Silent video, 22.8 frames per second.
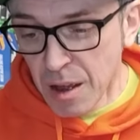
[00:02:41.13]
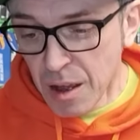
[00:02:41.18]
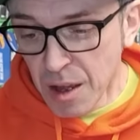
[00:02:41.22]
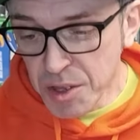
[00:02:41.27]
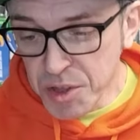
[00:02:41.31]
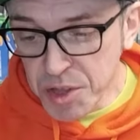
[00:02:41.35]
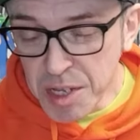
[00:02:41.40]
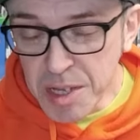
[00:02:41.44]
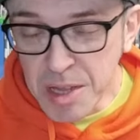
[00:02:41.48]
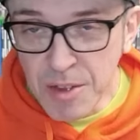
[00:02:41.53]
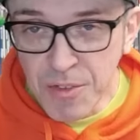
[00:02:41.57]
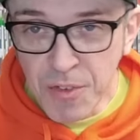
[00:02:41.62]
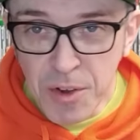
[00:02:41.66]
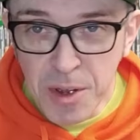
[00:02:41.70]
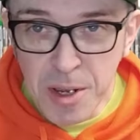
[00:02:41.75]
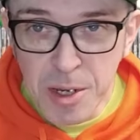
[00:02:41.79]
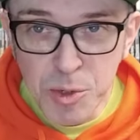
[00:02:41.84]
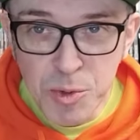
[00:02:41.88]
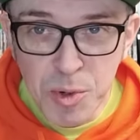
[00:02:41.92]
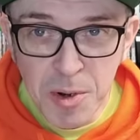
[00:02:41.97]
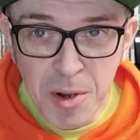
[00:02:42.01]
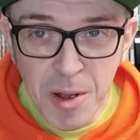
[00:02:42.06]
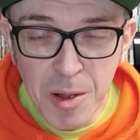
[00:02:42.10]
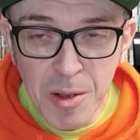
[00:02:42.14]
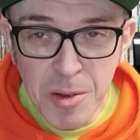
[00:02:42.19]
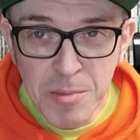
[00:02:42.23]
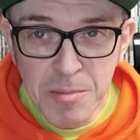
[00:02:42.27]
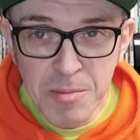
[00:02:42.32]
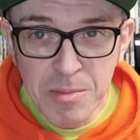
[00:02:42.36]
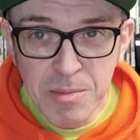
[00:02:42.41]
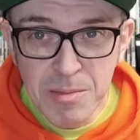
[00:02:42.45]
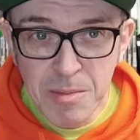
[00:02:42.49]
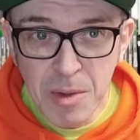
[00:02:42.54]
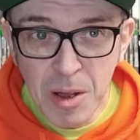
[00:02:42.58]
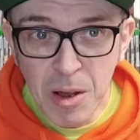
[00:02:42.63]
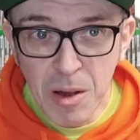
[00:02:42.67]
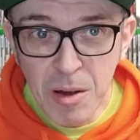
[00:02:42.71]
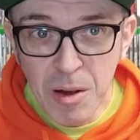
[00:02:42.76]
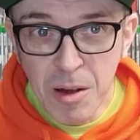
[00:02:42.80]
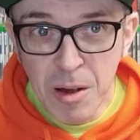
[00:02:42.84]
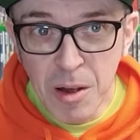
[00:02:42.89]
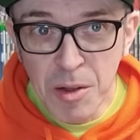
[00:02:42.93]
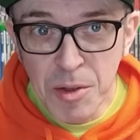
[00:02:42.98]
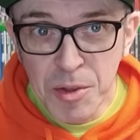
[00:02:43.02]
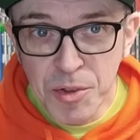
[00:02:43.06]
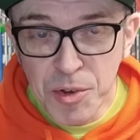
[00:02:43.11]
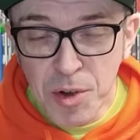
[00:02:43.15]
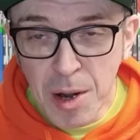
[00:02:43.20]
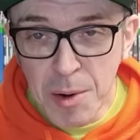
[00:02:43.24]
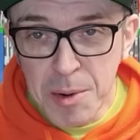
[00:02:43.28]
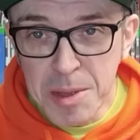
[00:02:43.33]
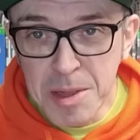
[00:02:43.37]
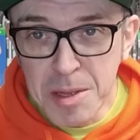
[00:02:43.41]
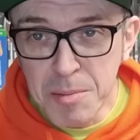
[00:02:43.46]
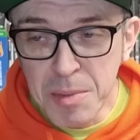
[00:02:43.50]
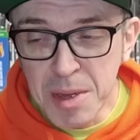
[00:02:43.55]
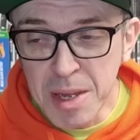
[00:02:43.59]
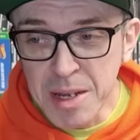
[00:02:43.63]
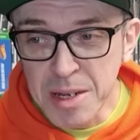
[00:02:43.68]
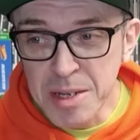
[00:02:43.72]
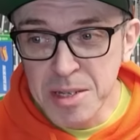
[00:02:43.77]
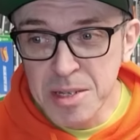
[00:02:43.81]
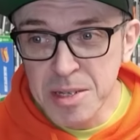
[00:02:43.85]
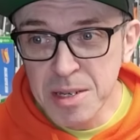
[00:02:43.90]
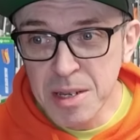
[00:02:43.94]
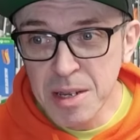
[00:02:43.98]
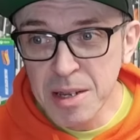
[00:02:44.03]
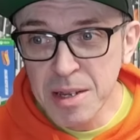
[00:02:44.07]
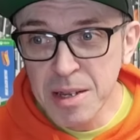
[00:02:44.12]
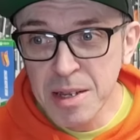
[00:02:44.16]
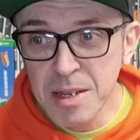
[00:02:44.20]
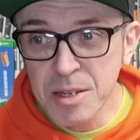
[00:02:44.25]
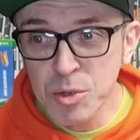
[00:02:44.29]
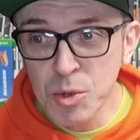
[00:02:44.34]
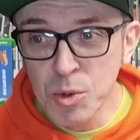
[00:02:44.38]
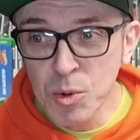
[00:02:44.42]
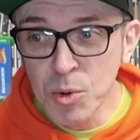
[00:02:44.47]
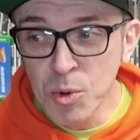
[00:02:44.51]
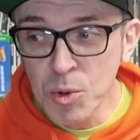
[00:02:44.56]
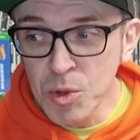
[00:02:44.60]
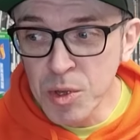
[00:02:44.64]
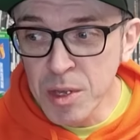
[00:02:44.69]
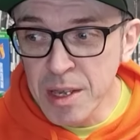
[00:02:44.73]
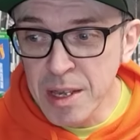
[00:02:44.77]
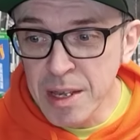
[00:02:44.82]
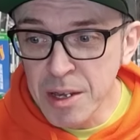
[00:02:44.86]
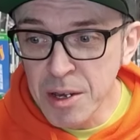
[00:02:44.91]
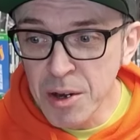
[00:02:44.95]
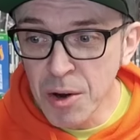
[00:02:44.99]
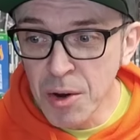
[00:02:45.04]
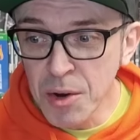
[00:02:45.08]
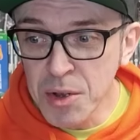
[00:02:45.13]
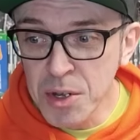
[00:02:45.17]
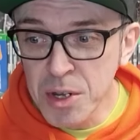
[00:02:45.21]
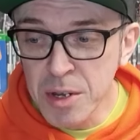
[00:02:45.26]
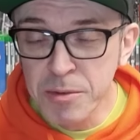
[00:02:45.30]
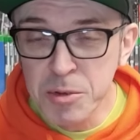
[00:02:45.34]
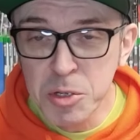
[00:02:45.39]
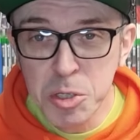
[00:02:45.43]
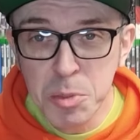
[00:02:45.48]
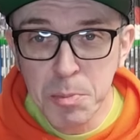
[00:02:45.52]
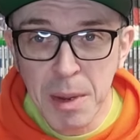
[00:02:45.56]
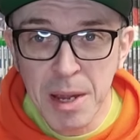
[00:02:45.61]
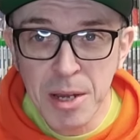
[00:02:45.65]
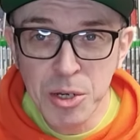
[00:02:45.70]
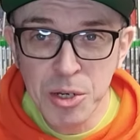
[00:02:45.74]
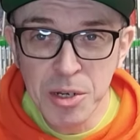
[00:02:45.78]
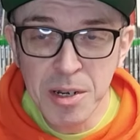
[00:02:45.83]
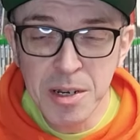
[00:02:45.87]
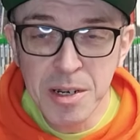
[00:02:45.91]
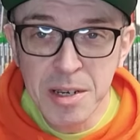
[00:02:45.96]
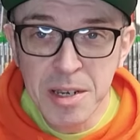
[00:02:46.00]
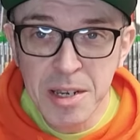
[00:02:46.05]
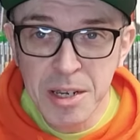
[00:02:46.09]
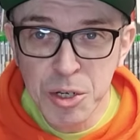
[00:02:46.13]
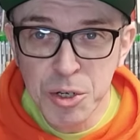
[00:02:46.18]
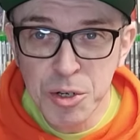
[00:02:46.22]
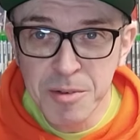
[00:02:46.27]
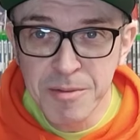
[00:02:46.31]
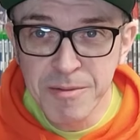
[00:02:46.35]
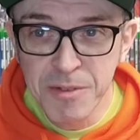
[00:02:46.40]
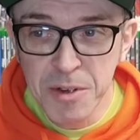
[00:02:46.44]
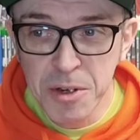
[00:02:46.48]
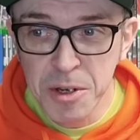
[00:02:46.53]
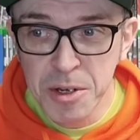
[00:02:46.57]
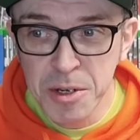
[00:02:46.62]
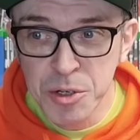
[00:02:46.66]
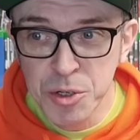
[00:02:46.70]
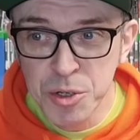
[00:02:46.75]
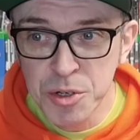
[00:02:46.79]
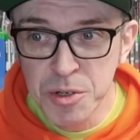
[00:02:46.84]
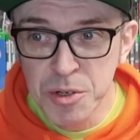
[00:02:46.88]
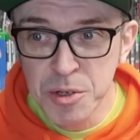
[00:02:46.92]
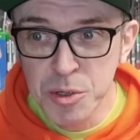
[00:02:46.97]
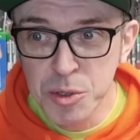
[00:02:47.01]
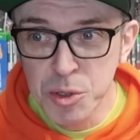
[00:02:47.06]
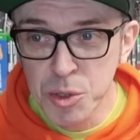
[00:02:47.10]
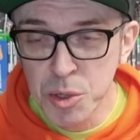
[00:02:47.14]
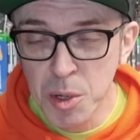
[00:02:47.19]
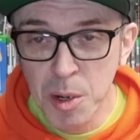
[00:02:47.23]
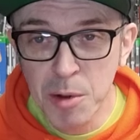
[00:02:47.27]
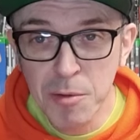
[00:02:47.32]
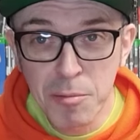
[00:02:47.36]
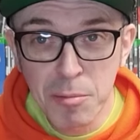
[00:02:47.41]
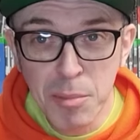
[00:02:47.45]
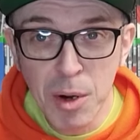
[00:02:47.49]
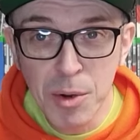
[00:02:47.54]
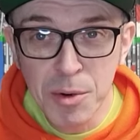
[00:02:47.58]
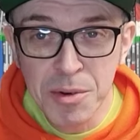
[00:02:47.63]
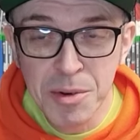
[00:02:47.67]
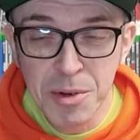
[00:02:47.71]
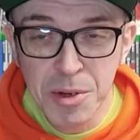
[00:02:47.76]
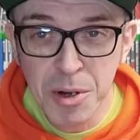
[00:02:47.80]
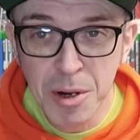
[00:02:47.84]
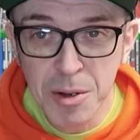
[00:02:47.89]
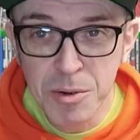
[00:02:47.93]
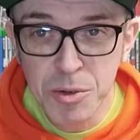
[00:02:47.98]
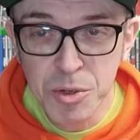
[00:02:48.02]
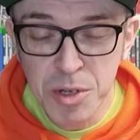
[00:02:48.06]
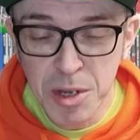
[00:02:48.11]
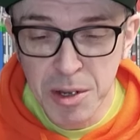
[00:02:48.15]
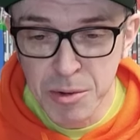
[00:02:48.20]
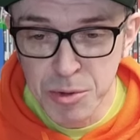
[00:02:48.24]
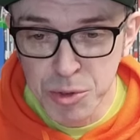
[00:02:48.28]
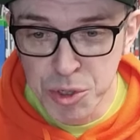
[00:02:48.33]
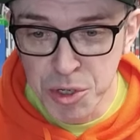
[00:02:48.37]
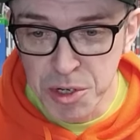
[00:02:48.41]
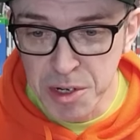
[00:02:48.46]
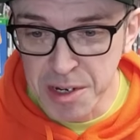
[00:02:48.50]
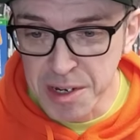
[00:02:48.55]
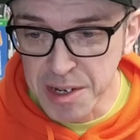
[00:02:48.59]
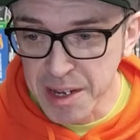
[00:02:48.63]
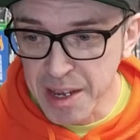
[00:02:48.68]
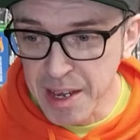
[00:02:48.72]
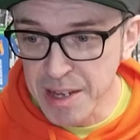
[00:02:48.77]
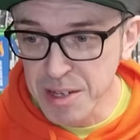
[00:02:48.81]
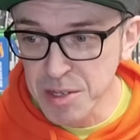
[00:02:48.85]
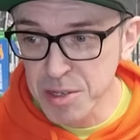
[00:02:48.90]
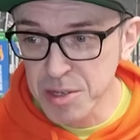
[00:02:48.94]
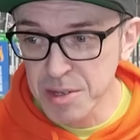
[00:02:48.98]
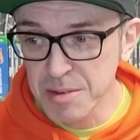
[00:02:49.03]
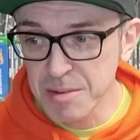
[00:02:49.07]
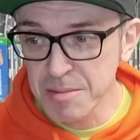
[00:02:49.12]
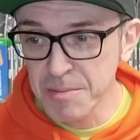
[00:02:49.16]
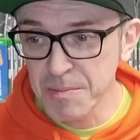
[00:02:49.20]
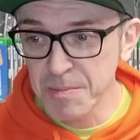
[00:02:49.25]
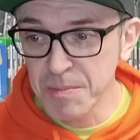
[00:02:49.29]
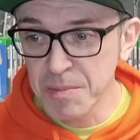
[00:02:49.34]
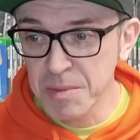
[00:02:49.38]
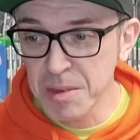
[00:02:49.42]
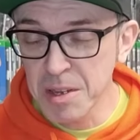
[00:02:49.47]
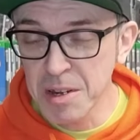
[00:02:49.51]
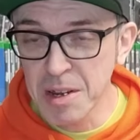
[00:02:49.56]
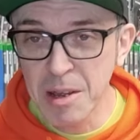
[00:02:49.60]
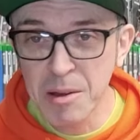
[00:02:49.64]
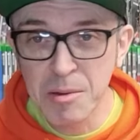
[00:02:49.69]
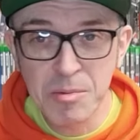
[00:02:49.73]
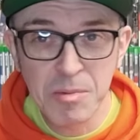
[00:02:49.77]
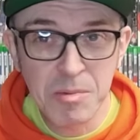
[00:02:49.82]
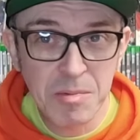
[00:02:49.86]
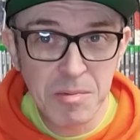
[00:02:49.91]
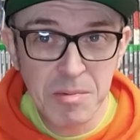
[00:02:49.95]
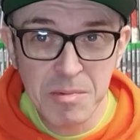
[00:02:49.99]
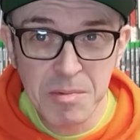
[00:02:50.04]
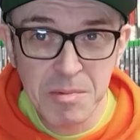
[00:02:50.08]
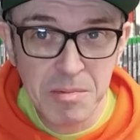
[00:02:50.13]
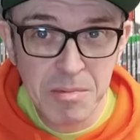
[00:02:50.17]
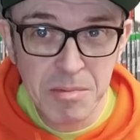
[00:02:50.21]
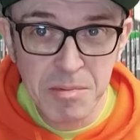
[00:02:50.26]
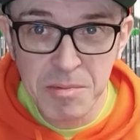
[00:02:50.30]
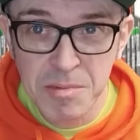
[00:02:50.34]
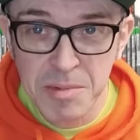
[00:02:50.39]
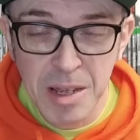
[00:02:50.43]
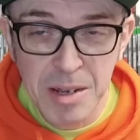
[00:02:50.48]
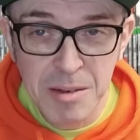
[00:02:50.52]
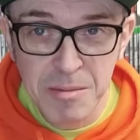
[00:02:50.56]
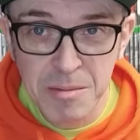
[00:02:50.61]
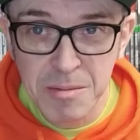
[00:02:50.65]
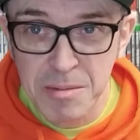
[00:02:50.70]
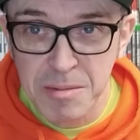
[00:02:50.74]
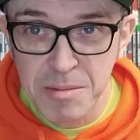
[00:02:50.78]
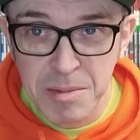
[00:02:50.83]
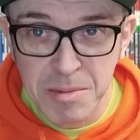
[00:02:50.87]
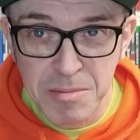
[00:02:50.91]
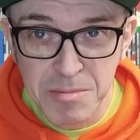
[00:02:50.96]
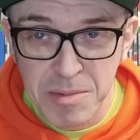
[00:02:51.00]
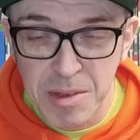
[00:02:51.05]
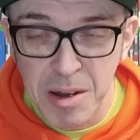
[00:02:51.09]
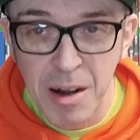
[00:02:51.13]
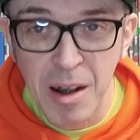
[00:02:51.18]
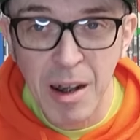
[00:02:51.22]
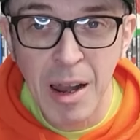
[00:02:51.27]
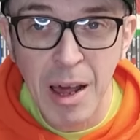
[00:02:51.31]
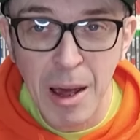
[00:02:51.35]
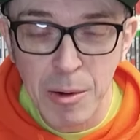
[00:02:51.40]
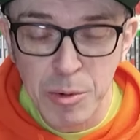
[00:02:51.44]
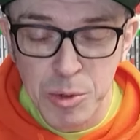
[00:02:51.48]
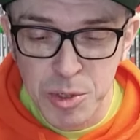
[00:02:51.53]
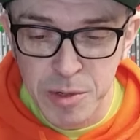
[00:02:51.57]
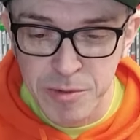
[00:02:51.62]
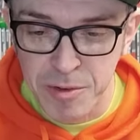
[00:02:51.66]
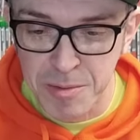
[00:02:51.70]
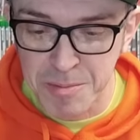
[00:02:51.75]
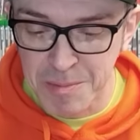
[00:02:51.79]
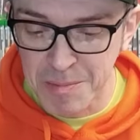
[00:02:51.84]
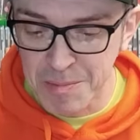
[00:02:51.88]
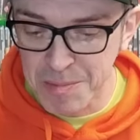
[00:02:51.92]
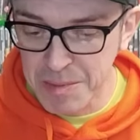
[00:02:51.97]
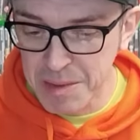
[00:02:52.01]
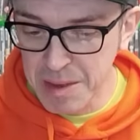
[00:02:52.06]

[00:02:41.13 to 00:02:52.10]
I think the first one I'll throw in the mix is all the kind of special edition versions of modern consoles you can get. You know, that there are loads of them.